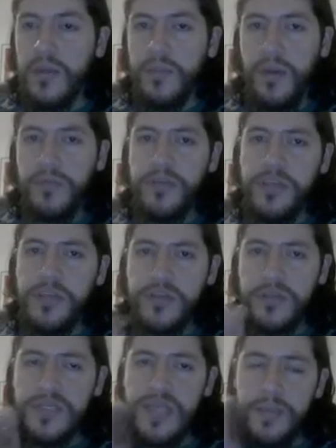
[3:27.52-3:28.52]

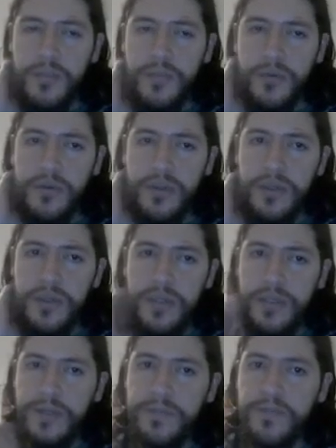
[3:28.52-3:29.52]
Population sample.
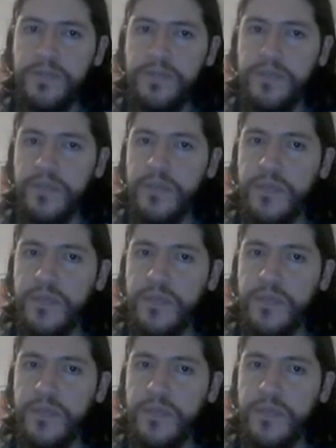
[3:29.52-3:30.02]
I